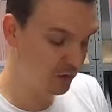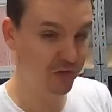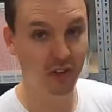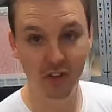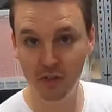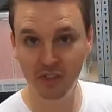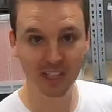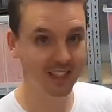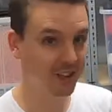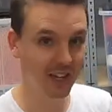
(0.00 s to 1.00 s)
if you're not using
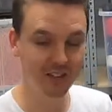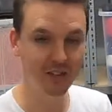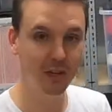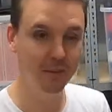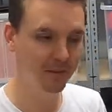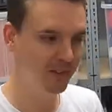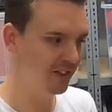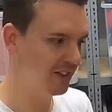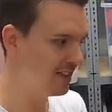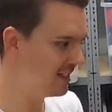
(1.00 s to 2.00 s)
it, don't get a shop.
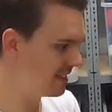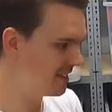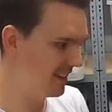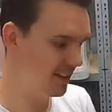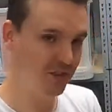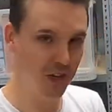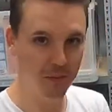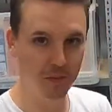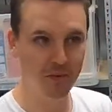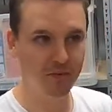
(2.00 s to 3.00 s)
There is just a shop
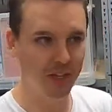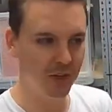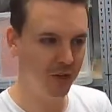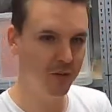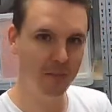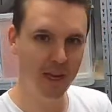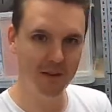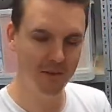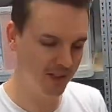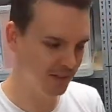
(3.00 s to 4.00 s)
with no
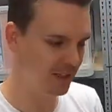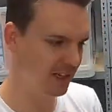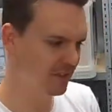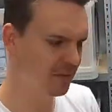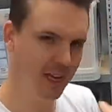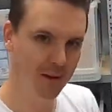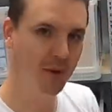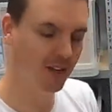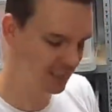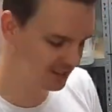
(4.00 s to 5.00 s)
payment. You have to pay
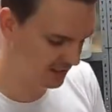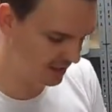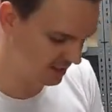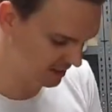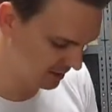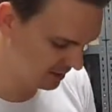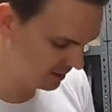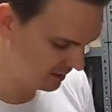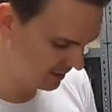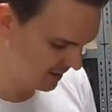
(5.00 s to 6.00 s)
per listing.
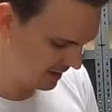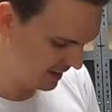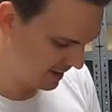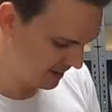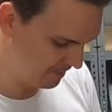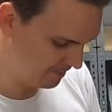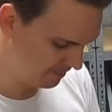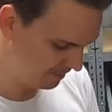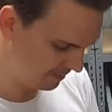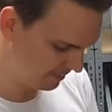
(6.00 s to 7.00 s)

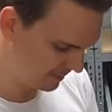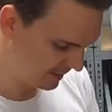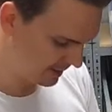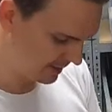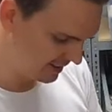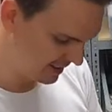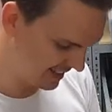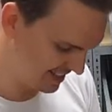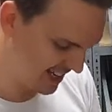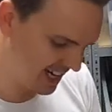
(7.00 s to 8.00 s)

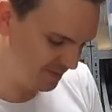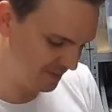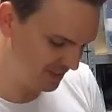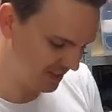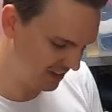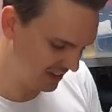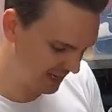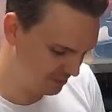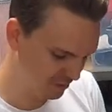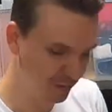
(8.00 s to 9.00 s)
Child
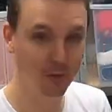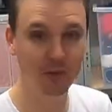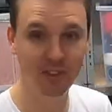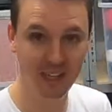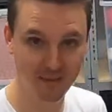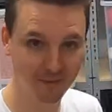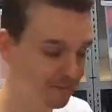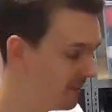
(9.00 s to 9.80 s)
labour in force, yep.